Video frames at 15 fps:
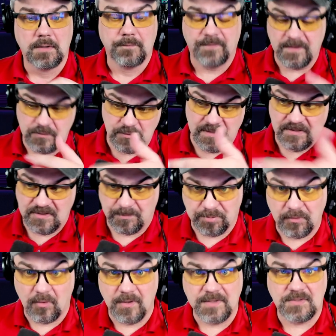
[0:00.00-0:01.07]
that you can
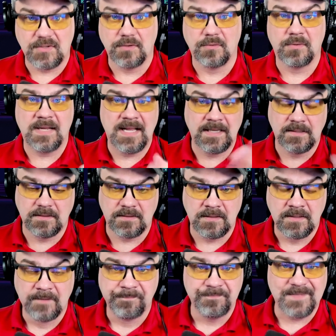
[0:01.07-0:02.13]
deploy to and
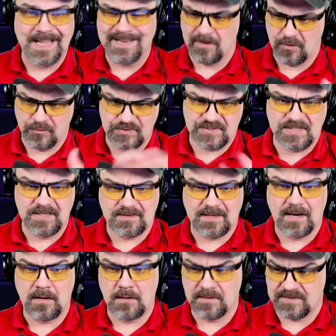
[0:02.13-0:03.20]
and host it
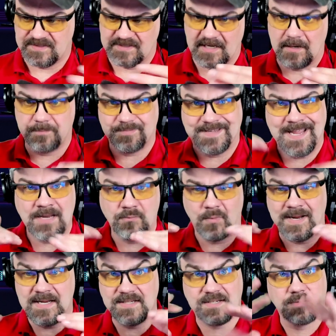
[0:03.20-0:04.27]
there and set up
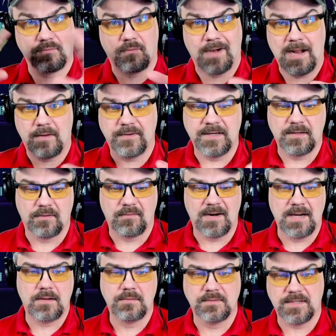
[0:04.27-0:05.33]
gateways and routing
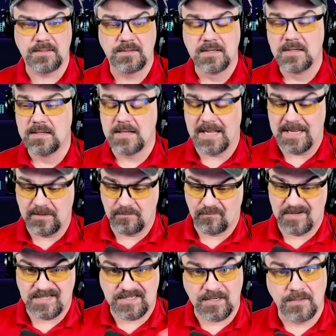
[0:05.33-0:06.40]
around and and
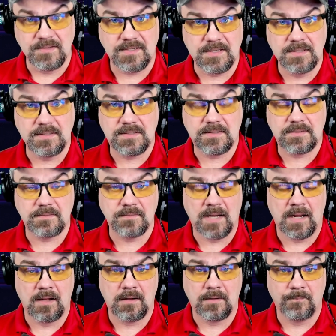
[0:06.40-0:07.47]
redundant
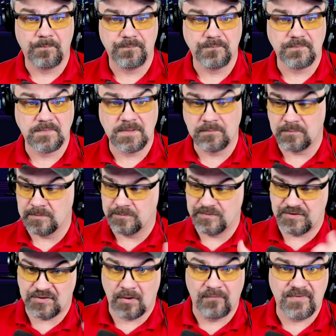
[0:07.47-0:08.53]
um,
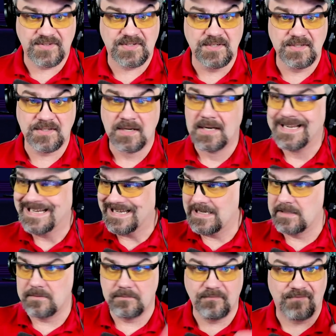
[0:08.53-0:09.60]
services
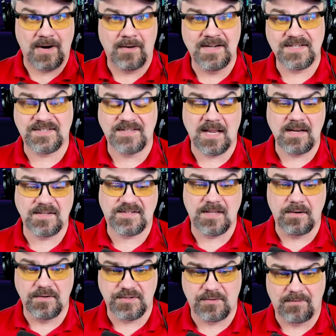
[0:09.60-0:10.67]
in various data
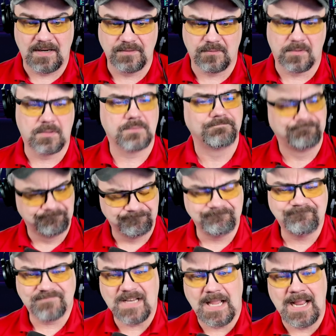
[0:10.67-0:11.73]
centers around the world
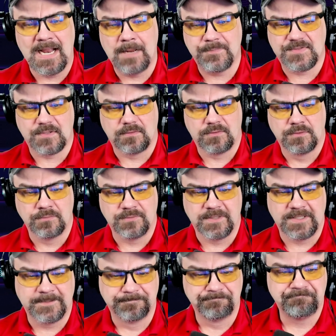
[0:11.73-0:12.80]
absolutely